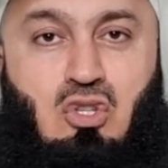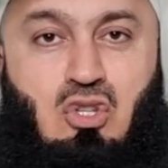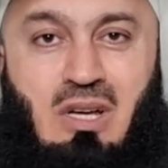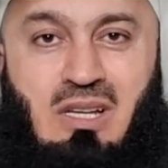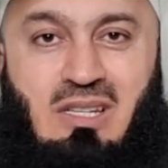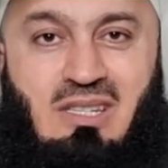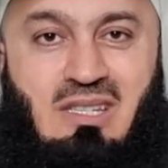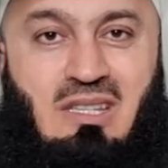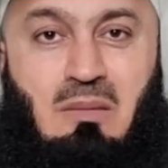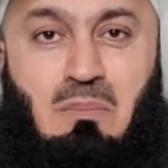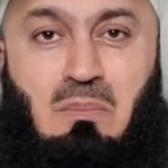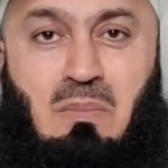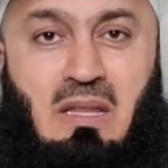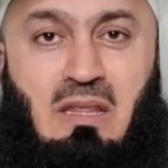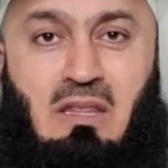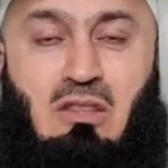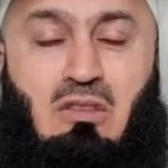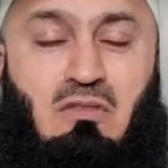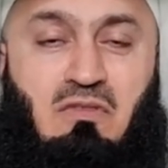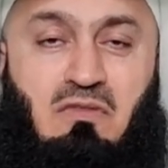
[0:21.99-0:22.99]
just the
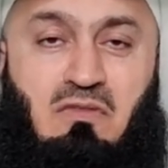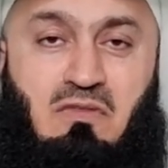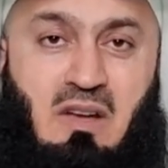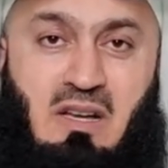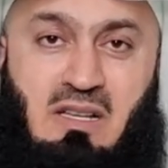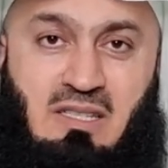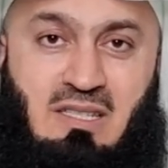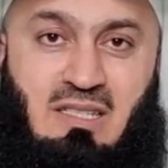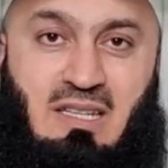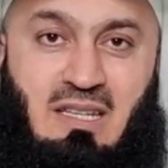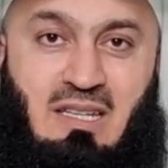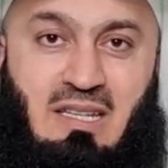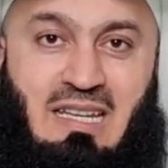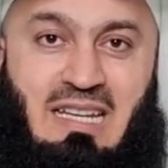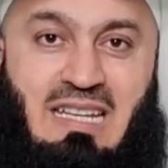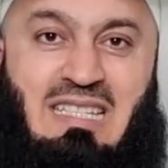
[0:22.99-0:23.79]
month of fasting.